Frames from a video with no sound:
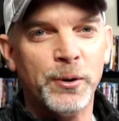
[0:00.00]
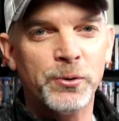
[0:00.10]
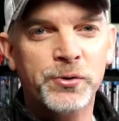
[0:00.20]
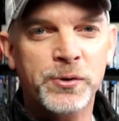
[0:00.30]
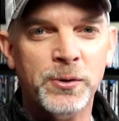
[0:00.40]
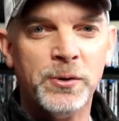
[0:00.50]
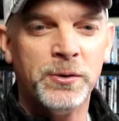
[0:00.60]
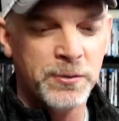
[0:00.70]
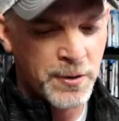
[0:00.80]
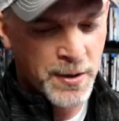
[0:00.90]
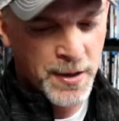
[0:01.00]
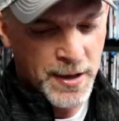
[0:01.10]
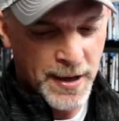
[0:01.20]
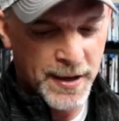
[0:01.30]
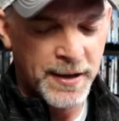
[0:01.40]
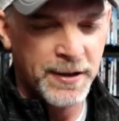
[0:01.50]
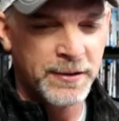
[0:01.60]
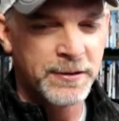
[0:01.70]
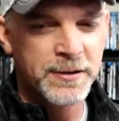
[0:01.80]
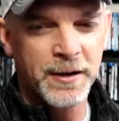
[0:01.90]
middle school
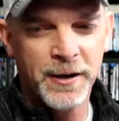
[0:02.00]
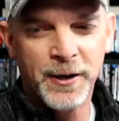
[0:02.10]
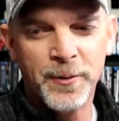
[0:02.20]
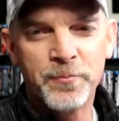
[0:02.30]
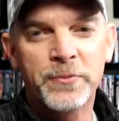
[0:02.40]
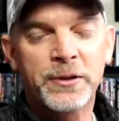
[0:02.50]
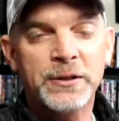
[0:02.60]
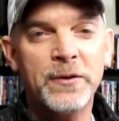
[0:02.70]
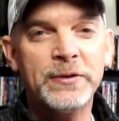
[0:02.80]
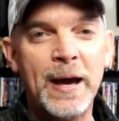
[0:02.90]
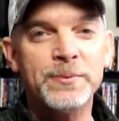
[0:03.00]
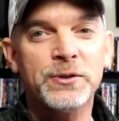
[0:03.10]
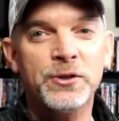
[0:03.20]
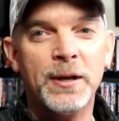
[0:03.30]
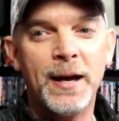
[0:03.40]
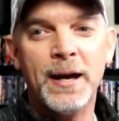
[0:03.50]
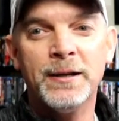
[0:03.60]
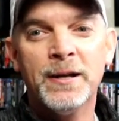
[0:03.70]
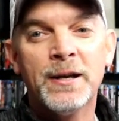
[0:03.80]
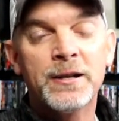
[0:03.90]
and the tough times that she
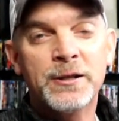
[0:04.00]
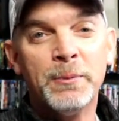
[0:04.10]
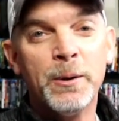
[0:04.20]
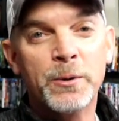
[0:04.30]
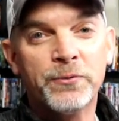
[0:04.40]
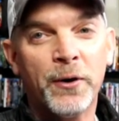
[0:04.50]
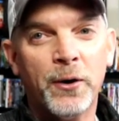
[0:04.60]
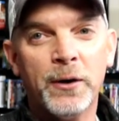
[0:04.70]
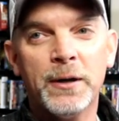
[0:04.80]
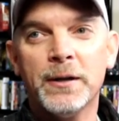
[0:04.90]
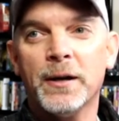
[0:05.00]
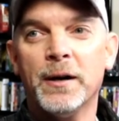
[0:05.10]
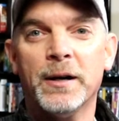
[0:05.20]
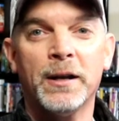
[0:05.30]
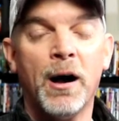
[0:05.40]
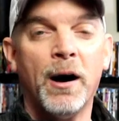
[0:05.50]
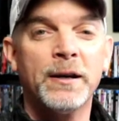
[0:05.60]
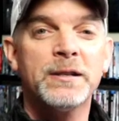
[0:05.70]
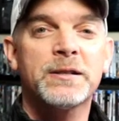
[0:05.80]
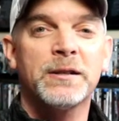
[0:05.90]
had. To me, it was an
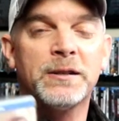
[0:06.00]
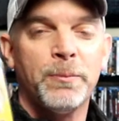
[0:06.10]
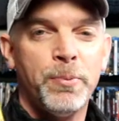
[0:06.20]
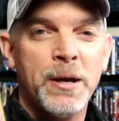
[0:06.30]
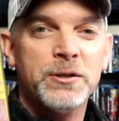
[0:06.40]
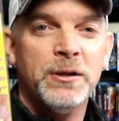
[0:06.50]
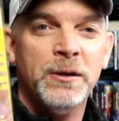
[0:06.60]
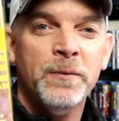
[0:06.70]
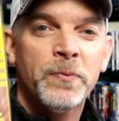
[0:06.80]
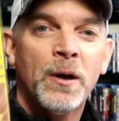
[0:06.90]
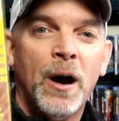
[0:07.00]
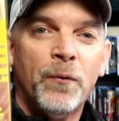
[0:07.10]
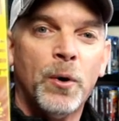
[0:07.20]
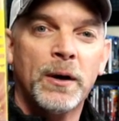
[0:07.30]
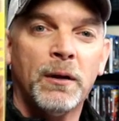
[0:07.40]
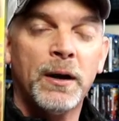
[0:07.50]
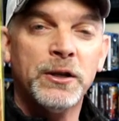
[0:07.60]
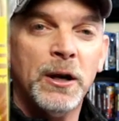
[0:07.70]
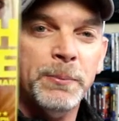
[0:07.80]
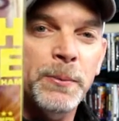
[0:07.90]
honest depiction of what a lot
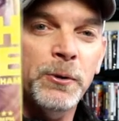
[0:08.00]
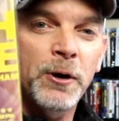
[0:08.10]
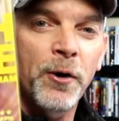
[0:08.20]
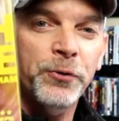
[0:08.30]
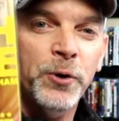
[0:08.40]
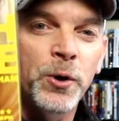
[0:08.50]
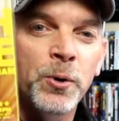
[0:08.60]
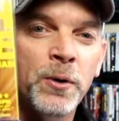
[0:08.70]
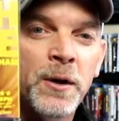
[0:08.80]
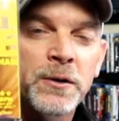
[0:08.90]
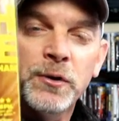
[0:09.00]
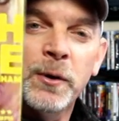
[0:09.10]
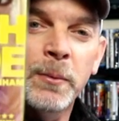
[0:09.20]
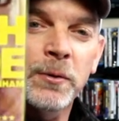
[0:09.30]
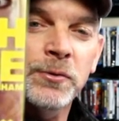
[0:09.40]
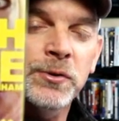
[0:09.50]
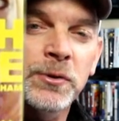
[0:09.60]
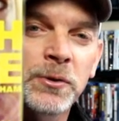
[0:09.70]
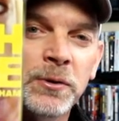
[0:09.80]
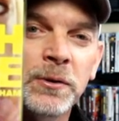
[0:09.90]
of young people go through during middle
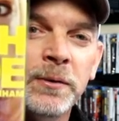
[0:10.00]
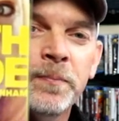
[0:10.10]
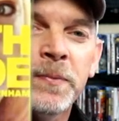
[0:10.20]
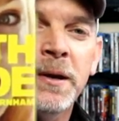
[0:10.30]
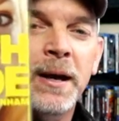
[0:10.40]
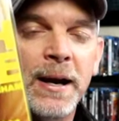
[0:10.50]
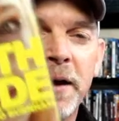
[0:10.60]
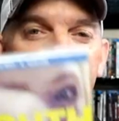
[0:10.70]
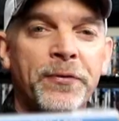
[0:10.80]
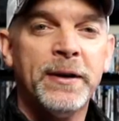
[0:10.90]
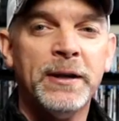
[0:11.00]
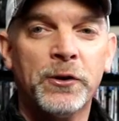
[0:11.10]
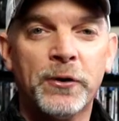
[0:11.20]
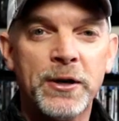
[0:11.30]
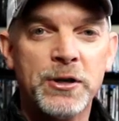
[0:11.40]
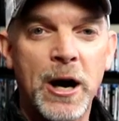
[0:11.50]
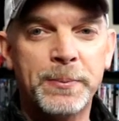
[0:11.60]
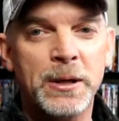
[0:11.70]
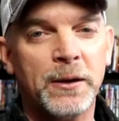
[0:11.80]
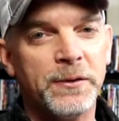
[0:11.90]
school. And I thought they did a great
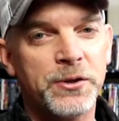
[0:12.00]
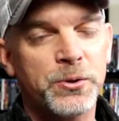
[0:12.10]
job telling the